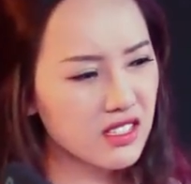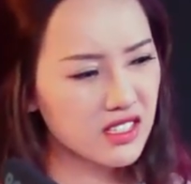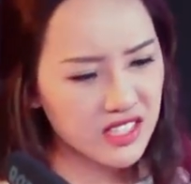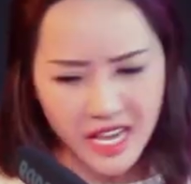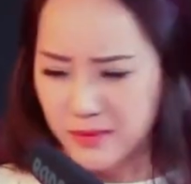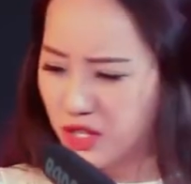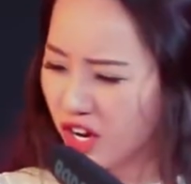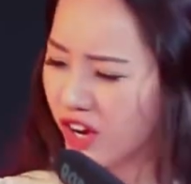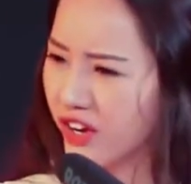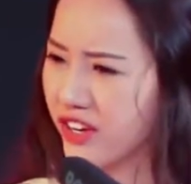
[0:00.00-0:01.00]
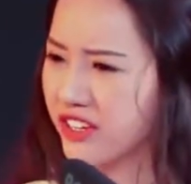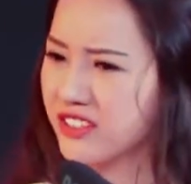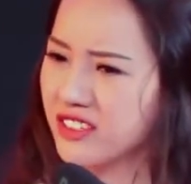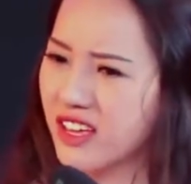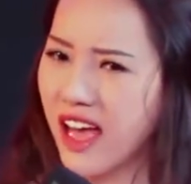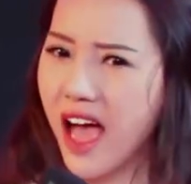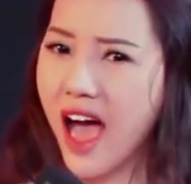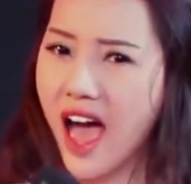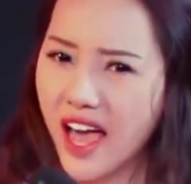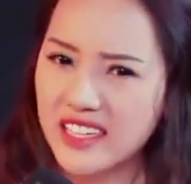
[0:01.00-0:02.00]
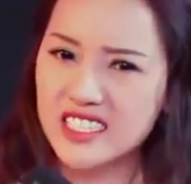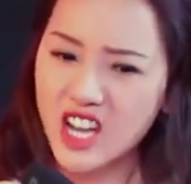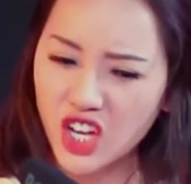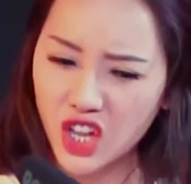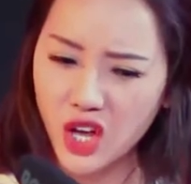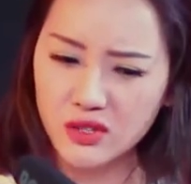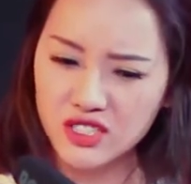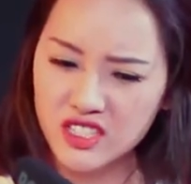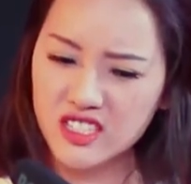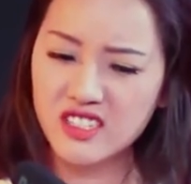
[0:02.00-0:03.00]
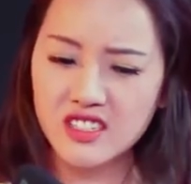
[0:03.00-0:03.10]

Same chair, eyes closed,